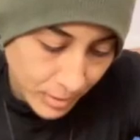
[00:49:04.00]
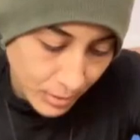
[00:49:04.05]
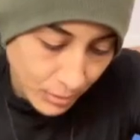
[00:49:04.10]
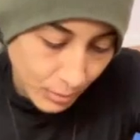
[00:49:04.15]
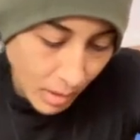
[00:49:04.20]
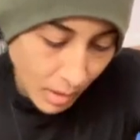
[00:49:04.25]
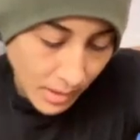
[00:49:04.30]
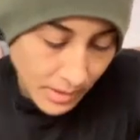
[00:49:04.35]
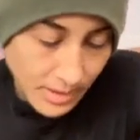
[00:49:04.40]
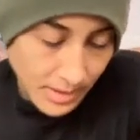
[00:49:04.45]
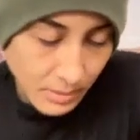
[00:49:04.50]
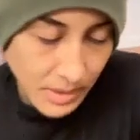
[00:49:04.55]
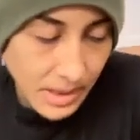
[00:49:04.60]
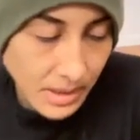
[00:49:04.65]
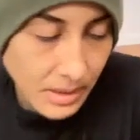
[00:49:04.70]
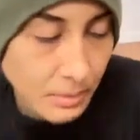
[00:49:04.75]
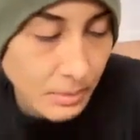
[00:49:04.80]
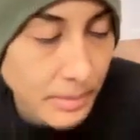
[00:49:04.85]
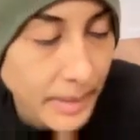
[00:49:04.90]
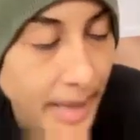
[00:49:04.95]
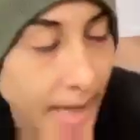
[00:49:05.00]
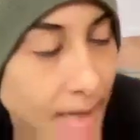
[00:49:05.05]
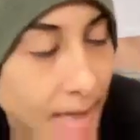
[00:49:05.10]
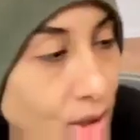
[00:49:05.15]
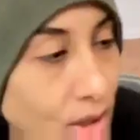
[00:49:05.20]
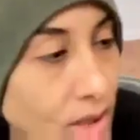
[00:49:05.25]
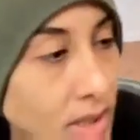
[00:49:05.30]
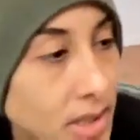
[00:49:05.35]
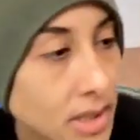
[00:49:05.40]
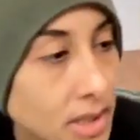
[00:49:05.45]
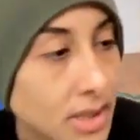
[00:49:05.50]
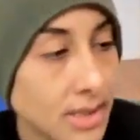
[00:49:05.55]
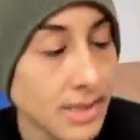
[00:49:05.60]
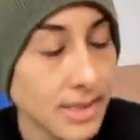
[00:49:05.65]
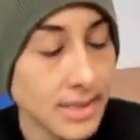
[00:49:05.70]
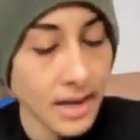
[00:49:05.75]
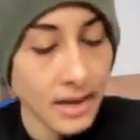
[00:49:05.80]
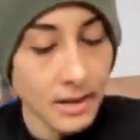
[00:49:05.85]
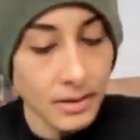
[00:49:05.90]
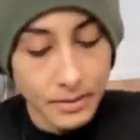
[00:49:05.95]
you want to be compassionate to
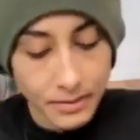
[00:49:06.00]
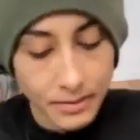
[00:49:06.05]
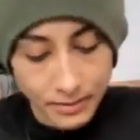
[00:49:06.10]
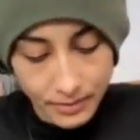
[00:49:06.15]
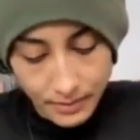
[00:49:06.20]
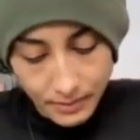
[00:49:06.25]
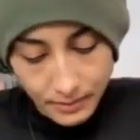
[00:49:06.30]
self,